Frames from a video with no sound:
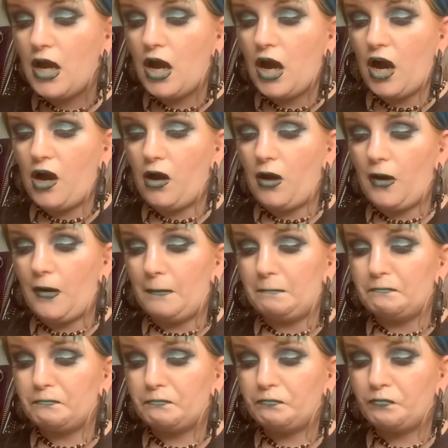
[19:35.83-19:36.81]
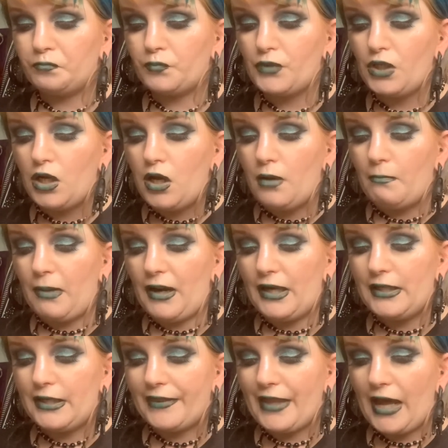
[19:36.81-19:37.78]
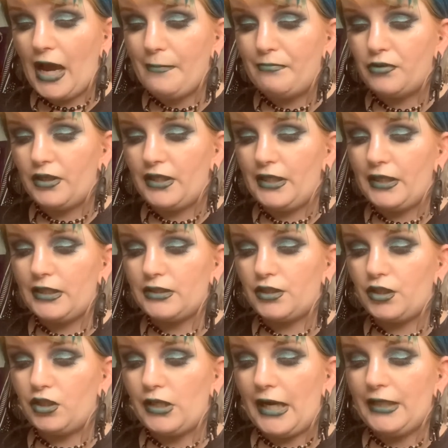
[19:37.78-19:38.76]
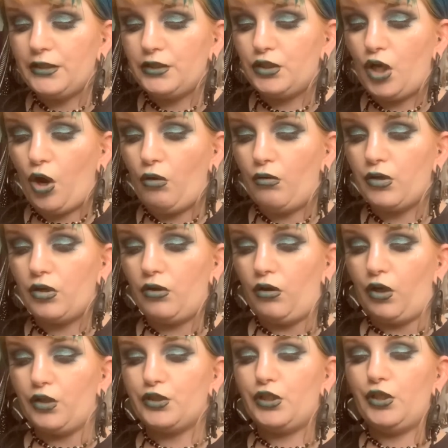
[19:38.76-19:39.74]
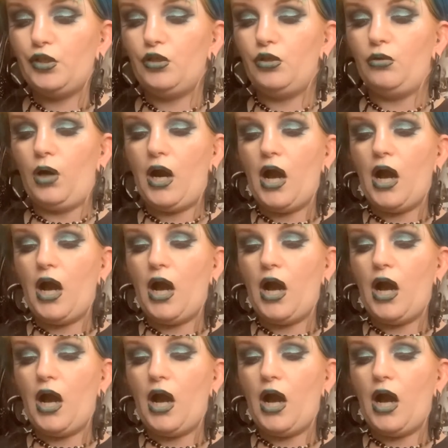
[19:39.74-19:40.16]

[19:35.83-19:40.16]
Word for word: Um, but that brings the grand total to